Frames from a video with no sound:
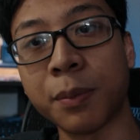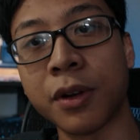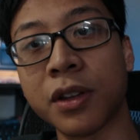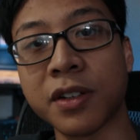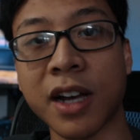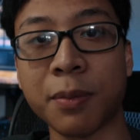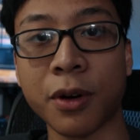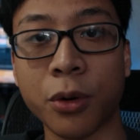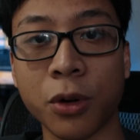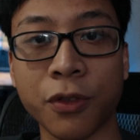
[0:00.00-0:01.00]
up here in the top
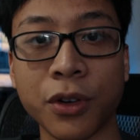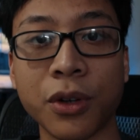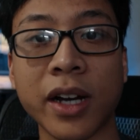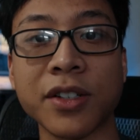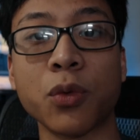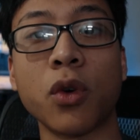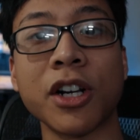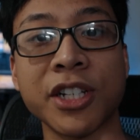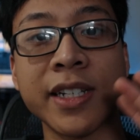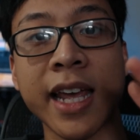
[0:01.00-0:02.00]
right corner for you guys to
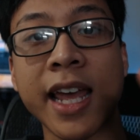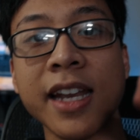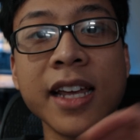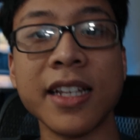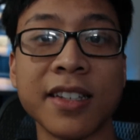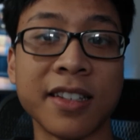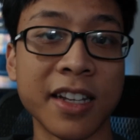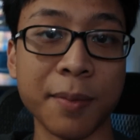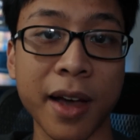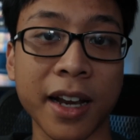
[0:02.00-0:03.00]
watch 10
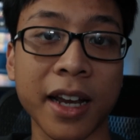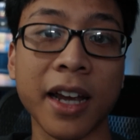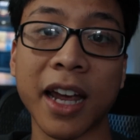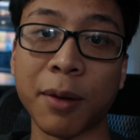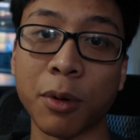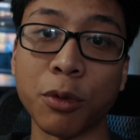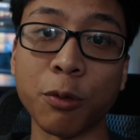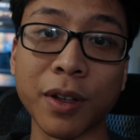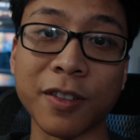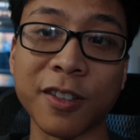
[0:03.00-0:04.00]
cinematic camera
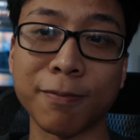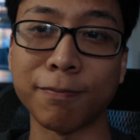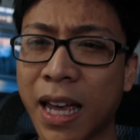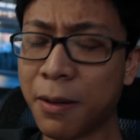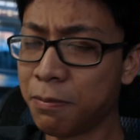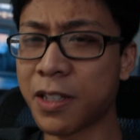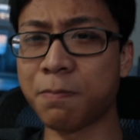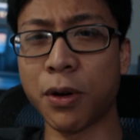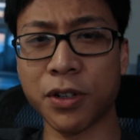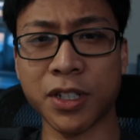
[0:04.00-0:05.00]
movements. And this
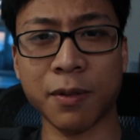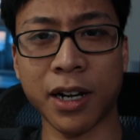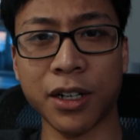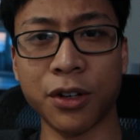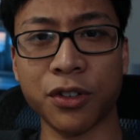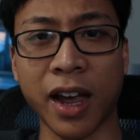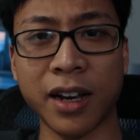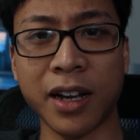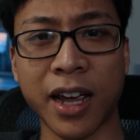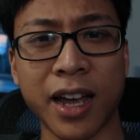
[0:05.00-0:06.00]
bonus tip kind of goes
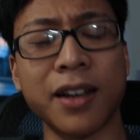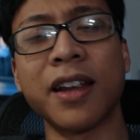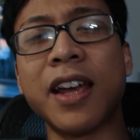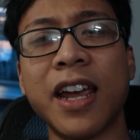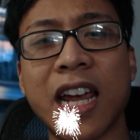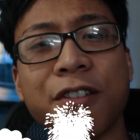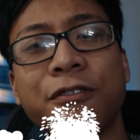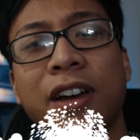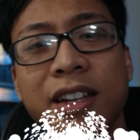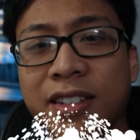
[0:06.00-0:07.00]
hand in hand,
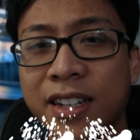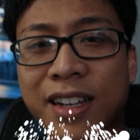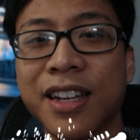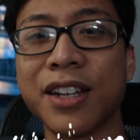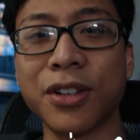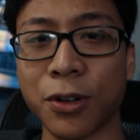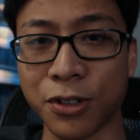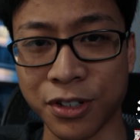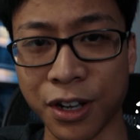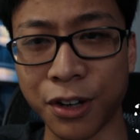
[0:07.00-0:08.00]
invest in
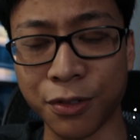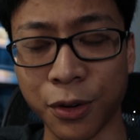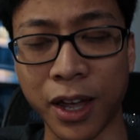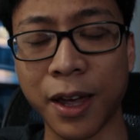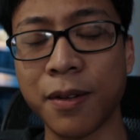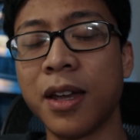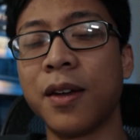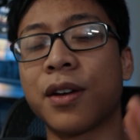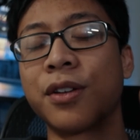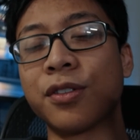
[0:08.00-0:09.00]
yourself, okay?
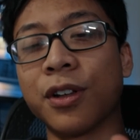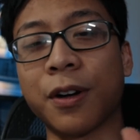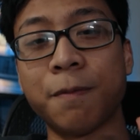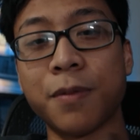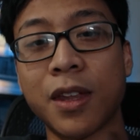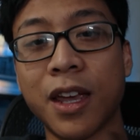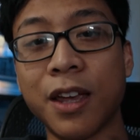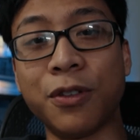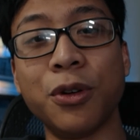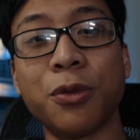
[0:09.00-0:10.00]
Because look,
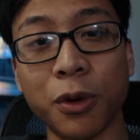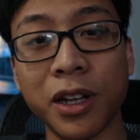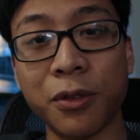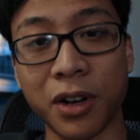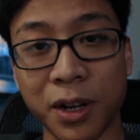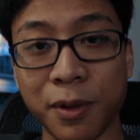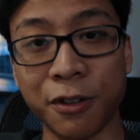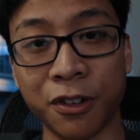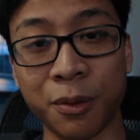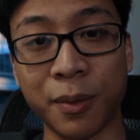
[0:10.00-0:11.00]
if you really want to be
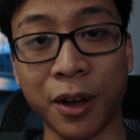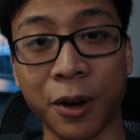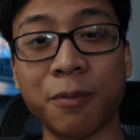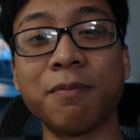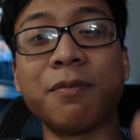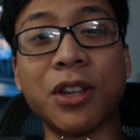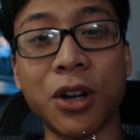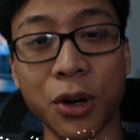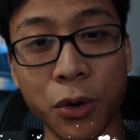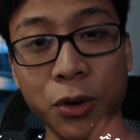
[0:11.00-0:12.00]
a filmmaker,
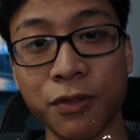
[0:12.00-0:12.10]
you're going to